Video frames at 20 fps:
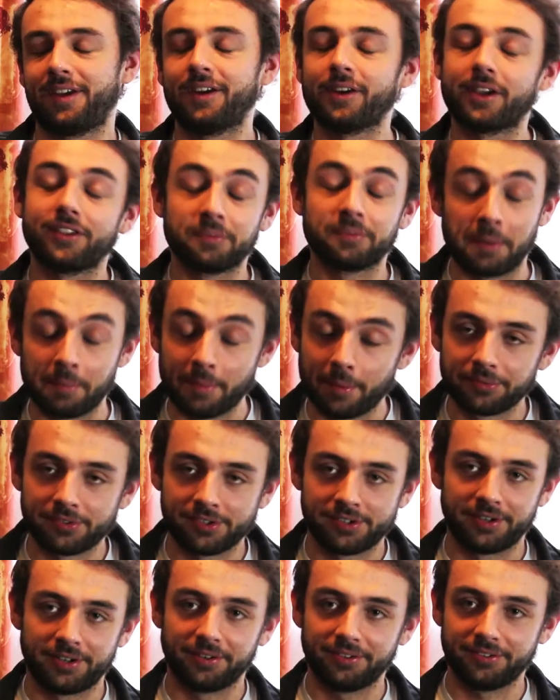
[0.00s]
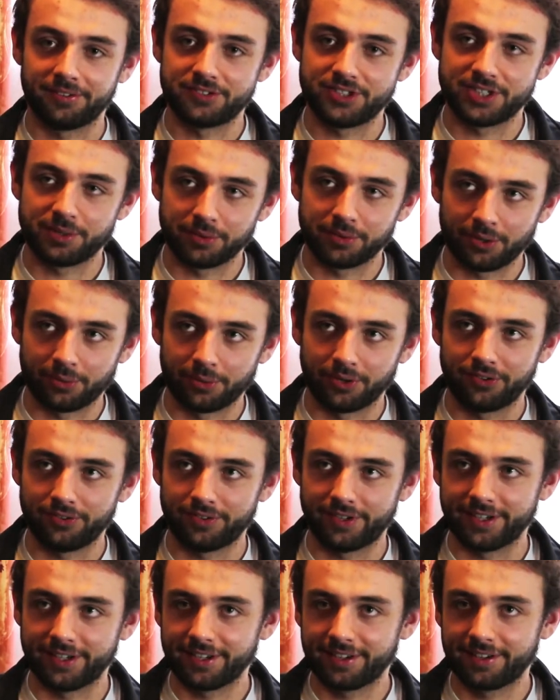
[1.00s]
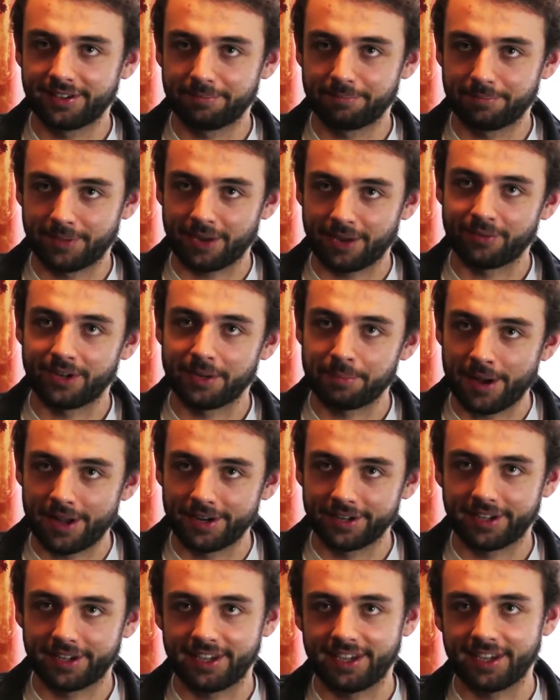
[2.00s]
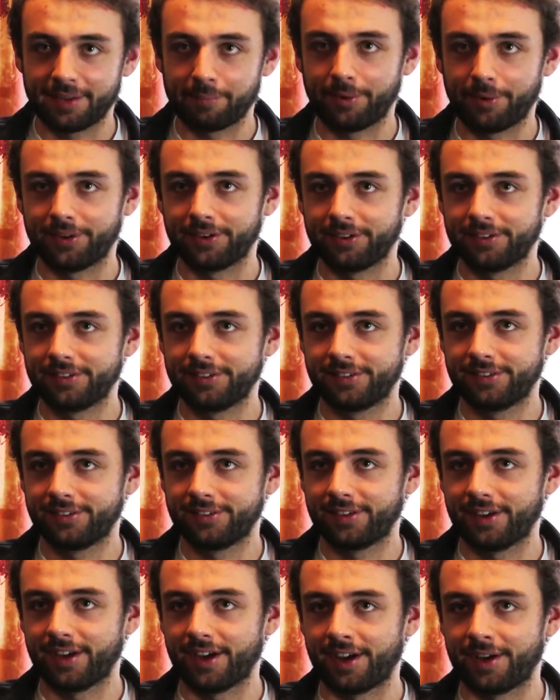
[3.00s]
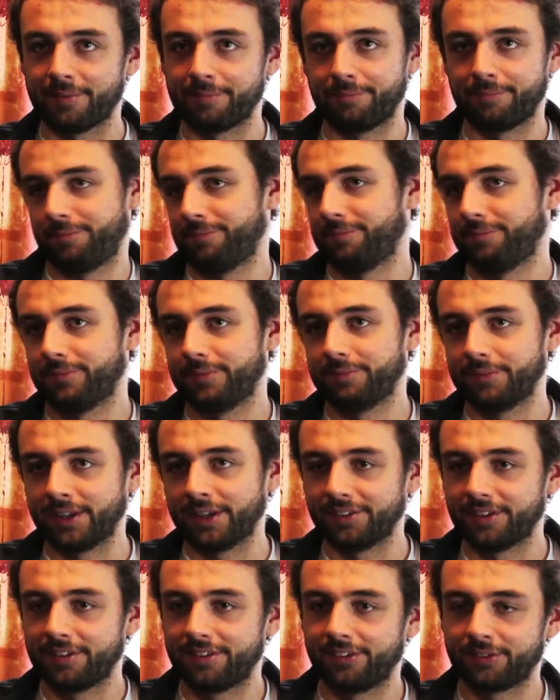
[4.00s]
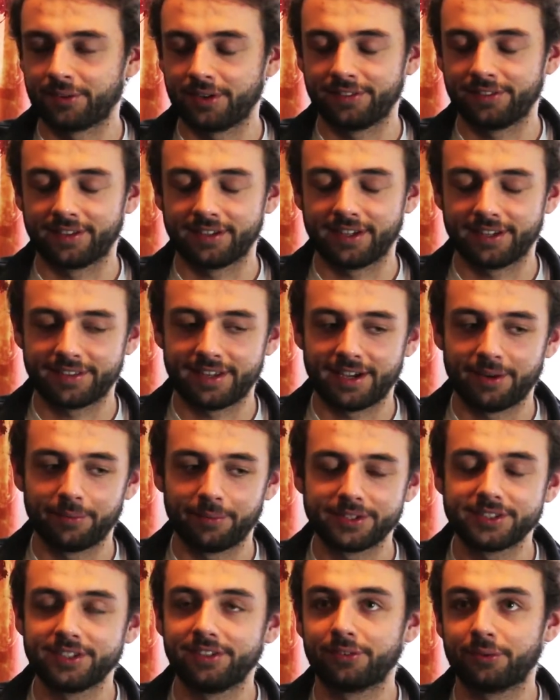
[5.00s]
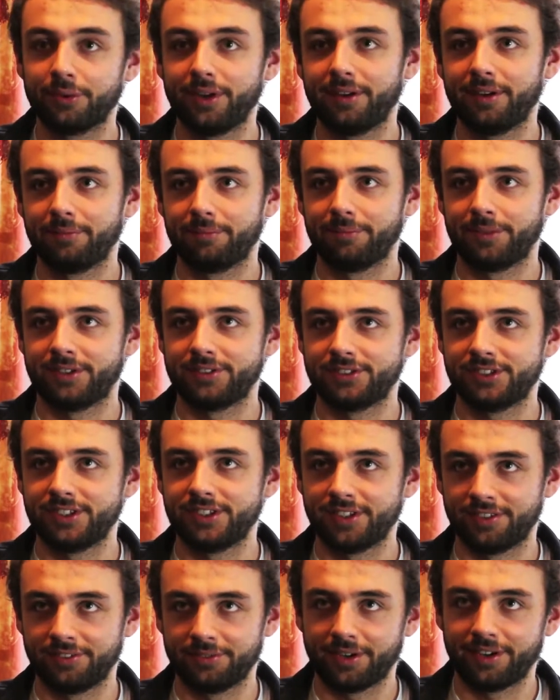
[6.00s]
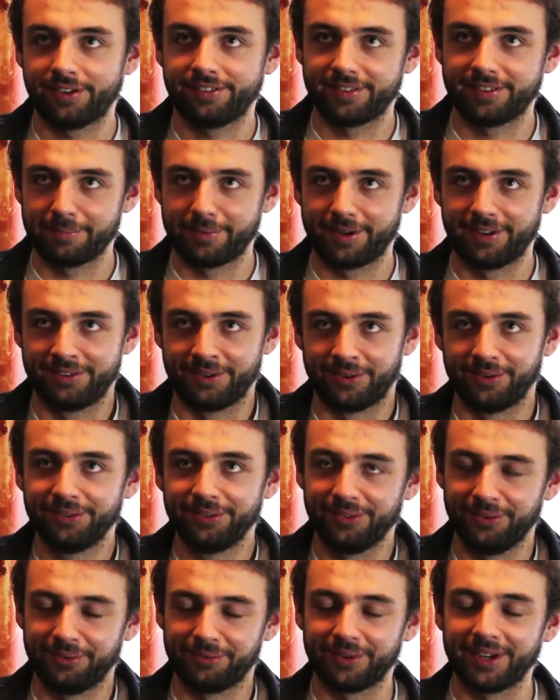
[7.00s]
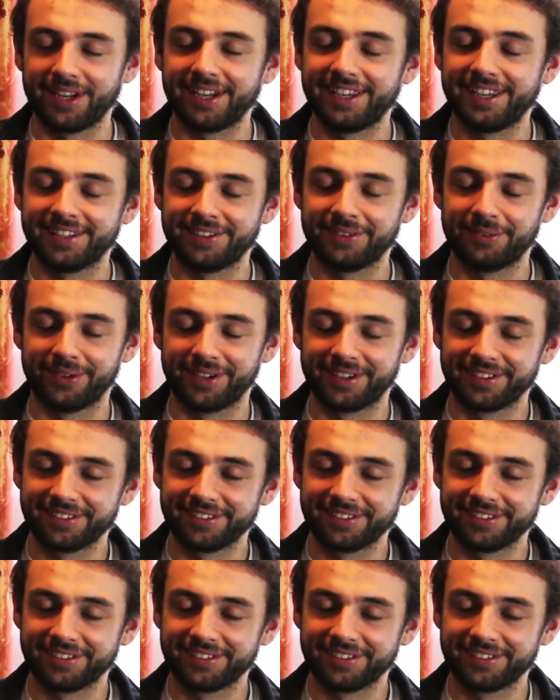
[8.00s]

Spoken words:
I guess my mum's a nurse, and she would always like get really panicky about illnesses or anything like that, which is great that she's interested, but it's also really annoying